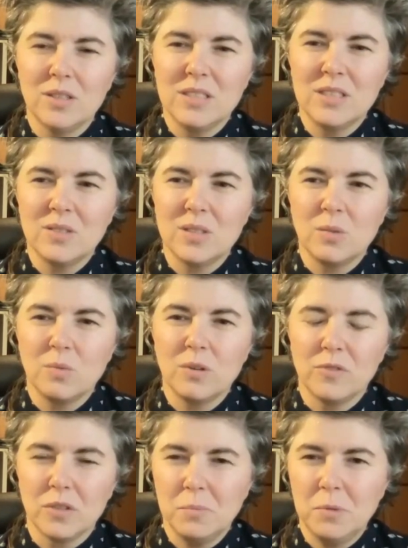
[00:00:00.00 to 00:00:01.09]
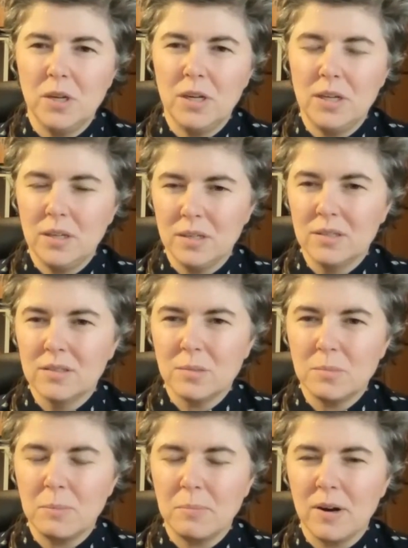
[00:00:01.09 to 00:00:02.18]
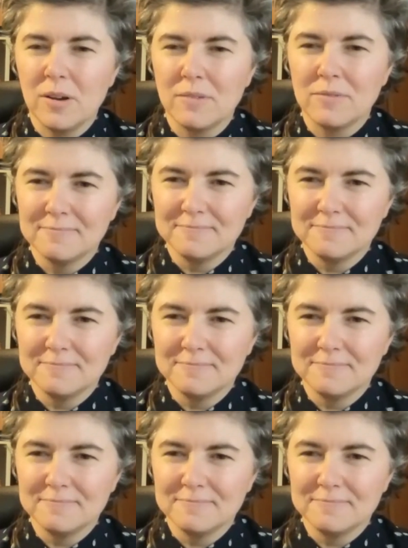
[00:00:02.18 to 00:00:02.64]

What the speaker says: And so it's a wonderful community to be a part of.